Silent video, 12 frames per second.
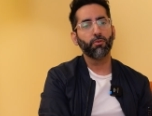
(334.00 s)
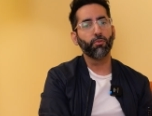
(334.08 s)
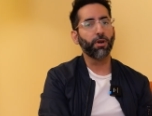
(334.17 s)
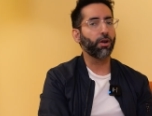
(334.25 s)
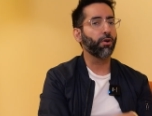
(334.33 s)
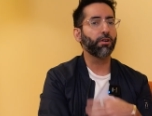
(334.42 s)

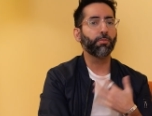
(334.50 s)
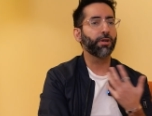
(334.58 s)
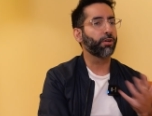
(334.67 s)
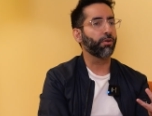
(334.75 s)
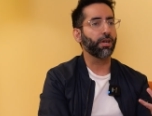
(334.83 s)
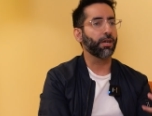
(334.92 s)
we're going to be
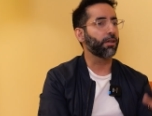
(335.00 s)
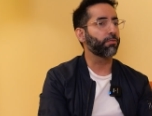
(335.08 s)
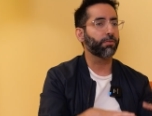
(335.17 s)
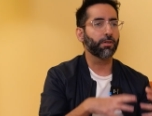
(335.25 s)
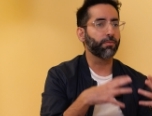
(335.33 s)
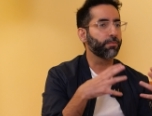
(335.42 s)
doing a
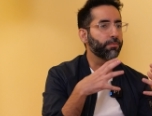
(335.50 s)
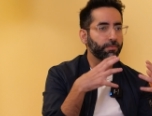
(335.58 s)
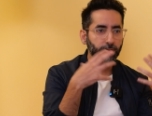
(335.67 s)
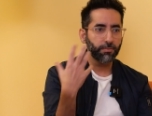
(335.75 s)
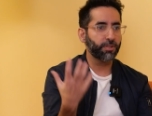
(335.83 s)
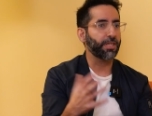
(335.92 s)
different
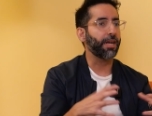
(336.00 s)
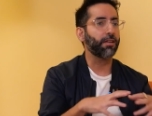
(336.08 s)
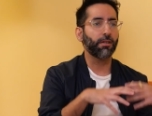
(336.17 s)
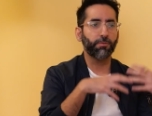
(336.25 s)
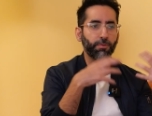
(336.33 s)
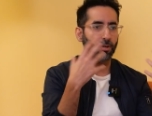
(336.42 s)

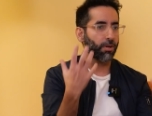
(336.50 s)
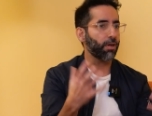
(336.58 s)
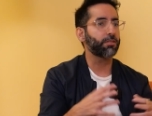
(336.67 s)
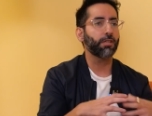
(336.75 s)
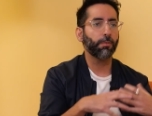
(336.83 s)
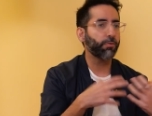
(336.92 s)
set, different
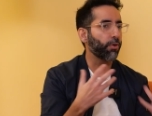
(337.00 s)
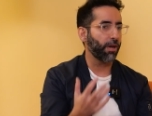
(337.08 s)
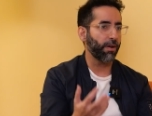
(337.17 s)
concept for